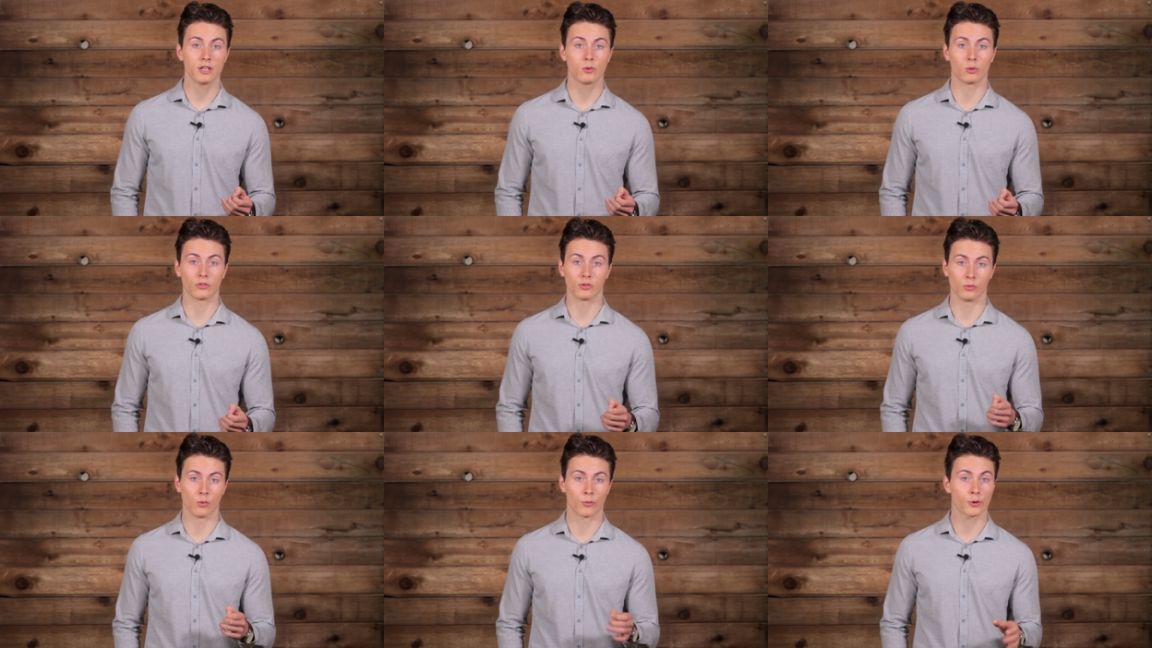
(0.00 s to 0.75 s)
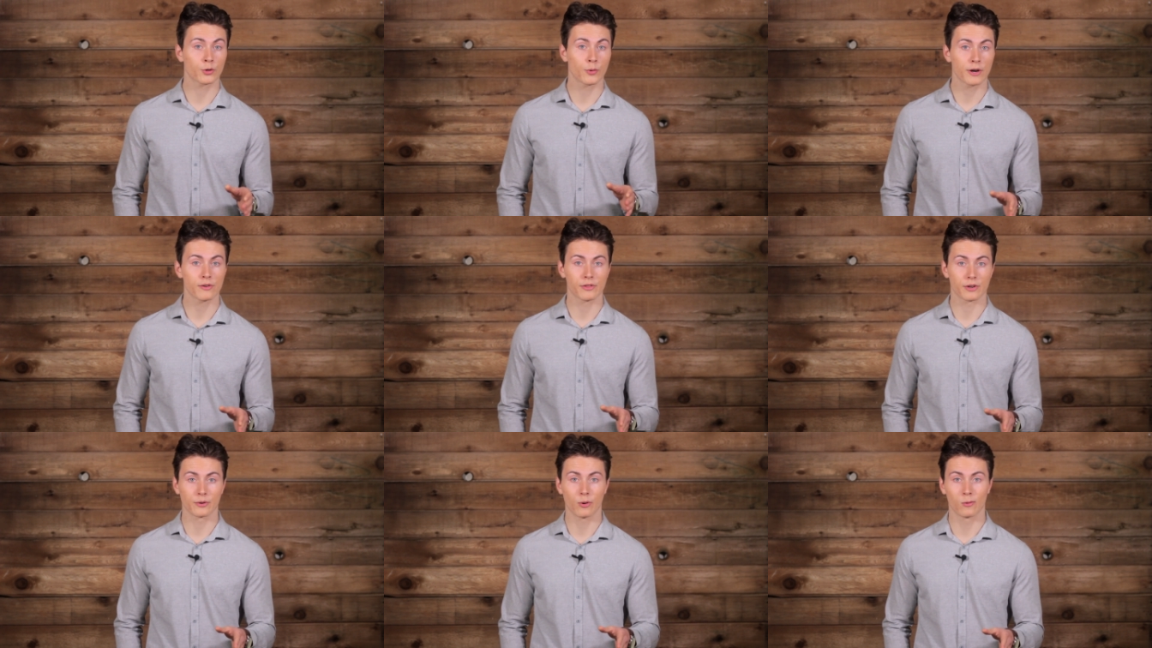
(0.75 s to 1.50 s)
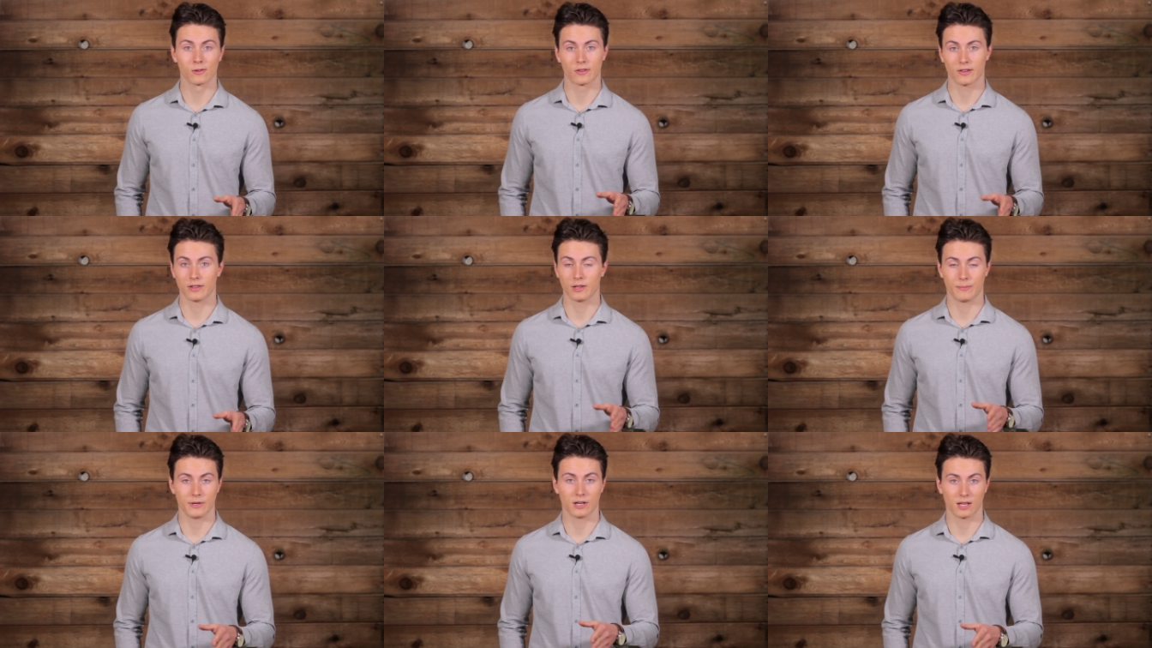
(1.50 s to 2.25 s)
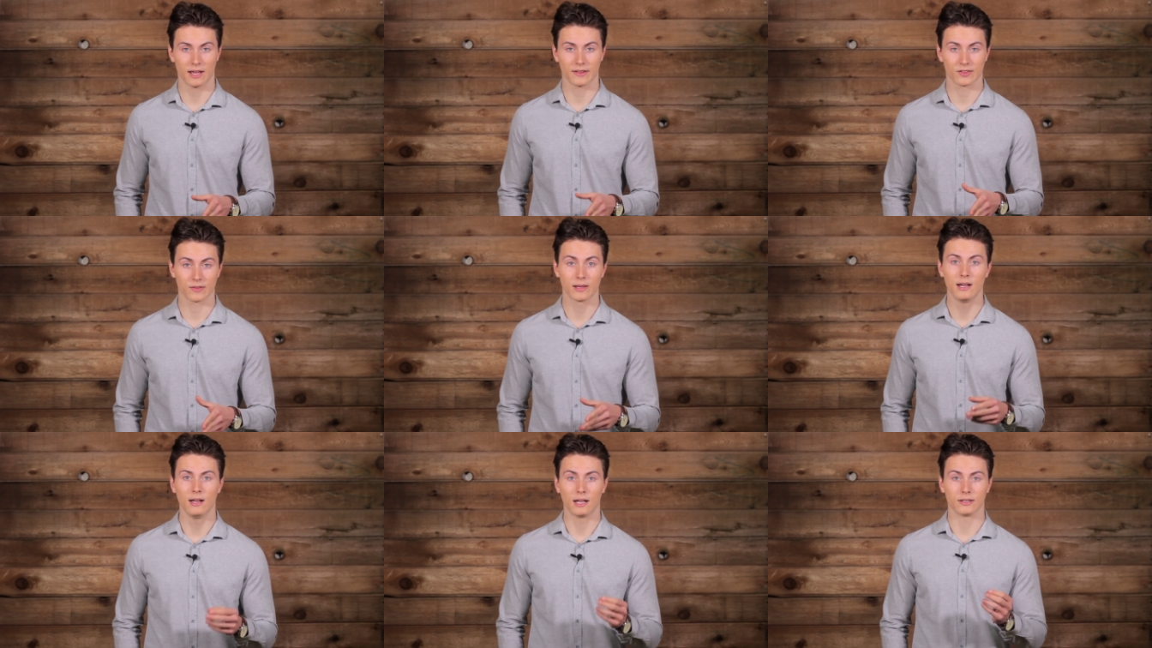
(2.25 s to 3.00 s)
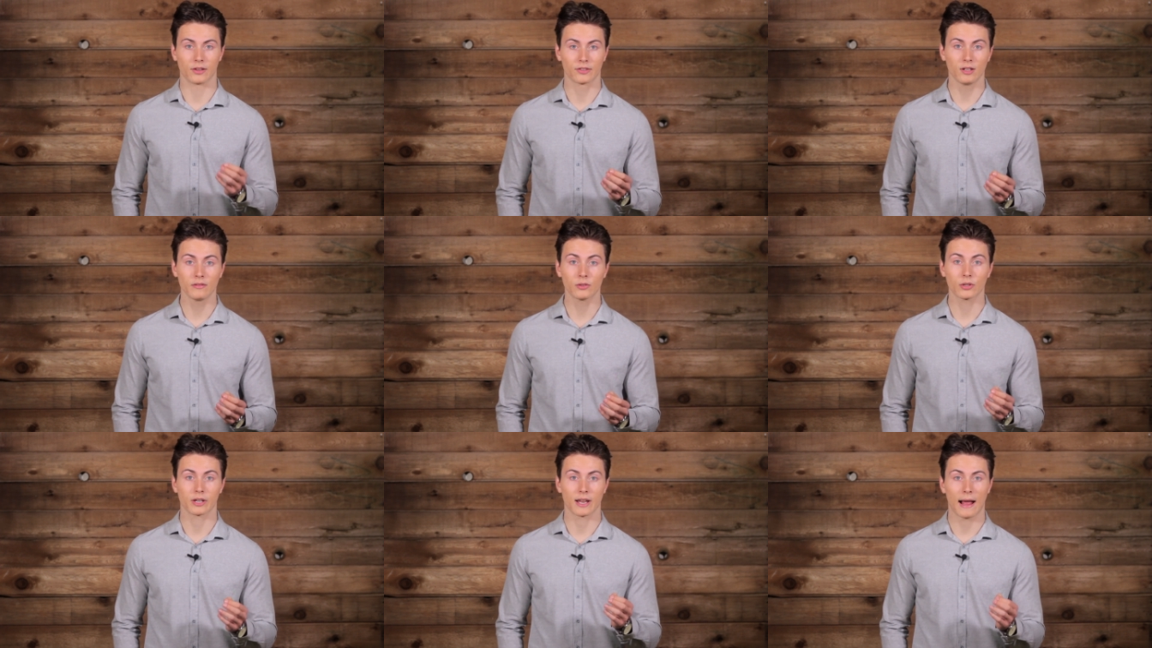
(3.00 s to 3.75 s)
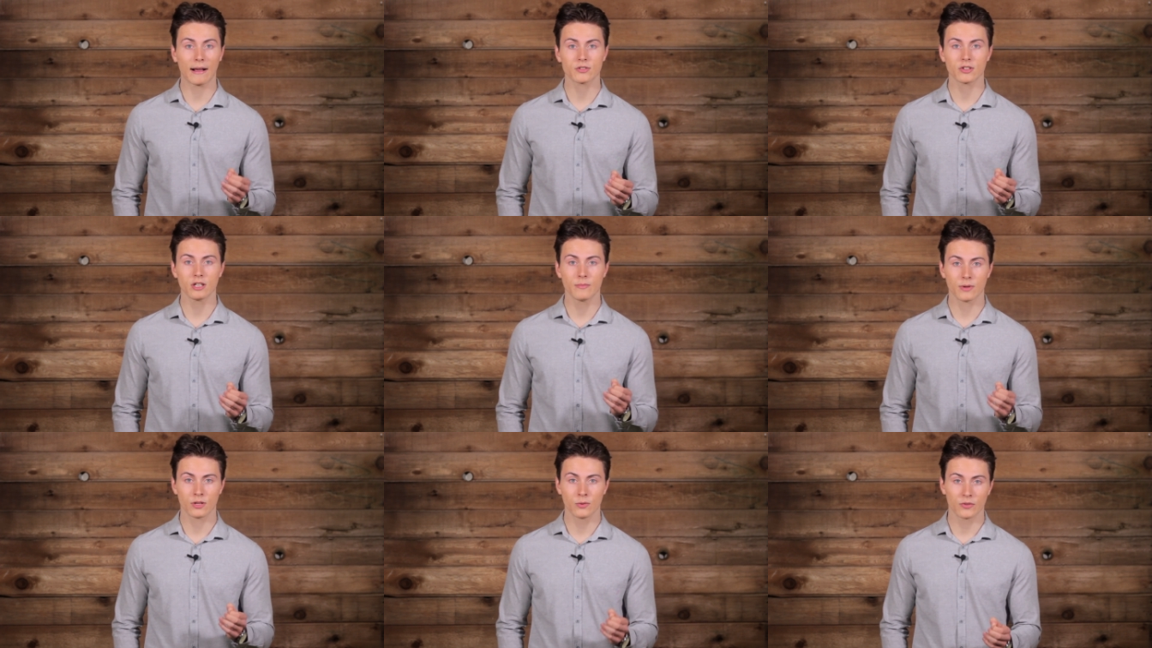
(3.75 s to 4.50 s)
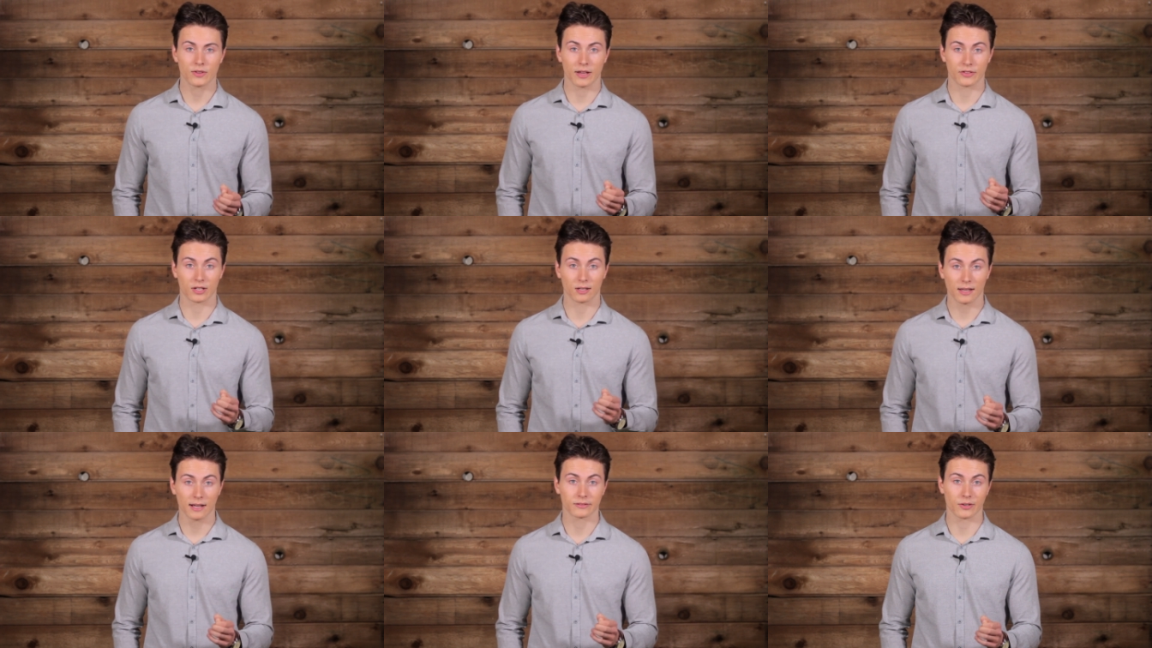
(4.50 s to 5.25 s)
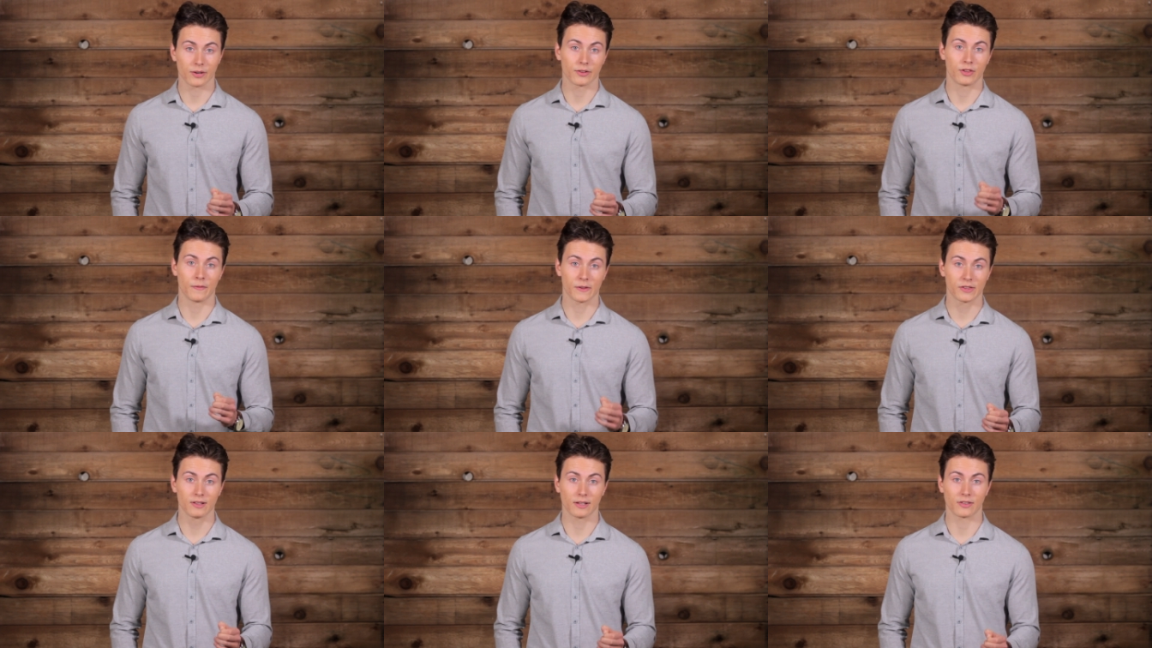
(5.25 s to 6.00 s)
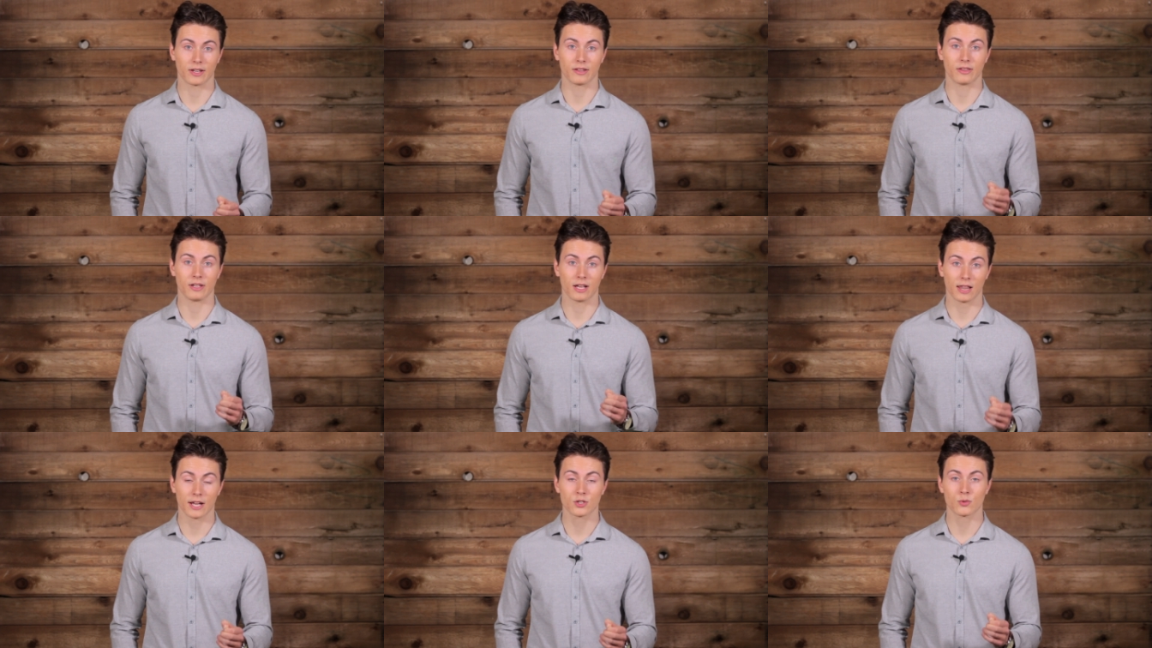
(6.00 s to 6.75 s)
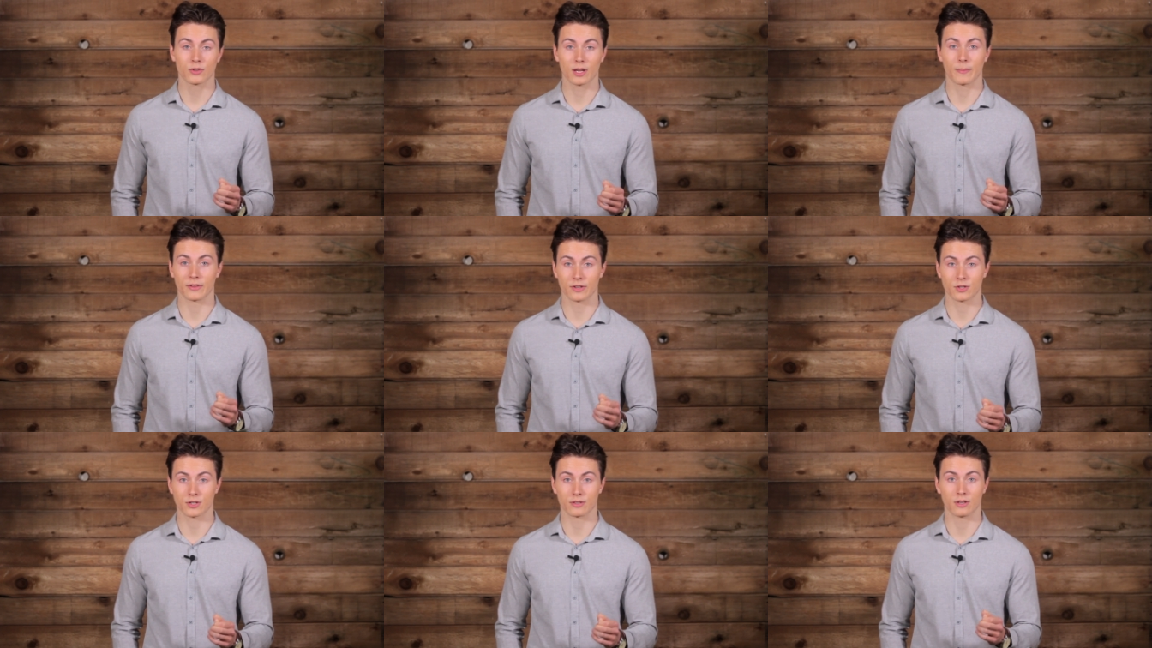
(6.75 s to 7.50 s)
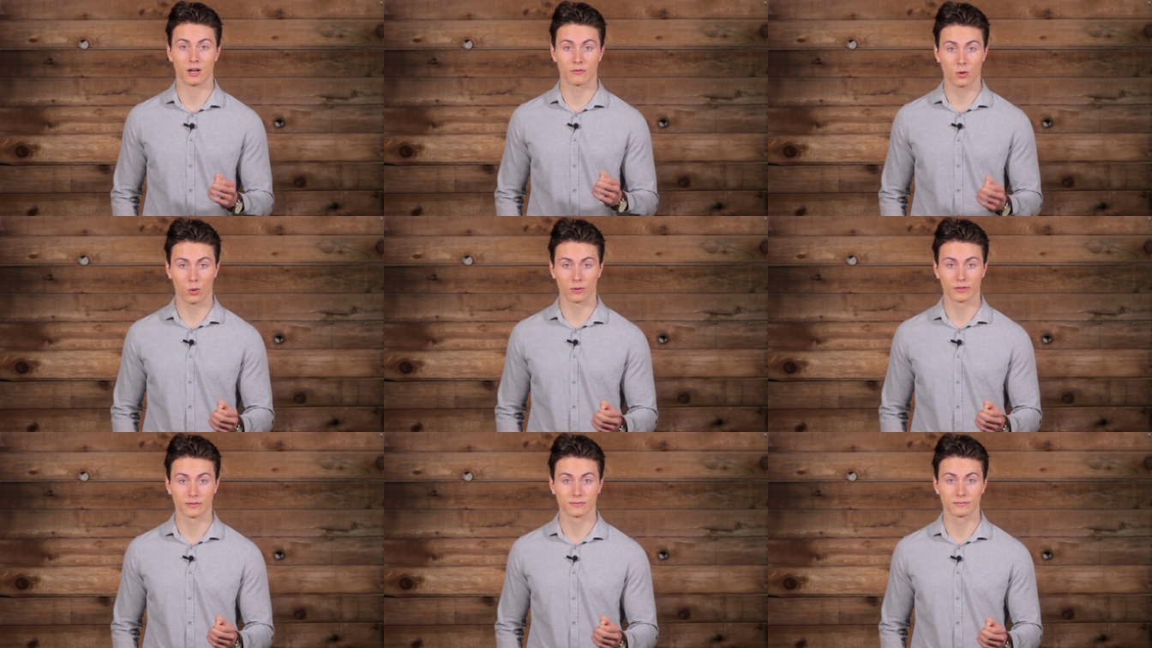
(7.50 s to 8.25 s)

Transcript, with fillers: equal to or greater than gold in the PLS, the silver can actually be used as a collector to facilitate the electrodeposition of gold.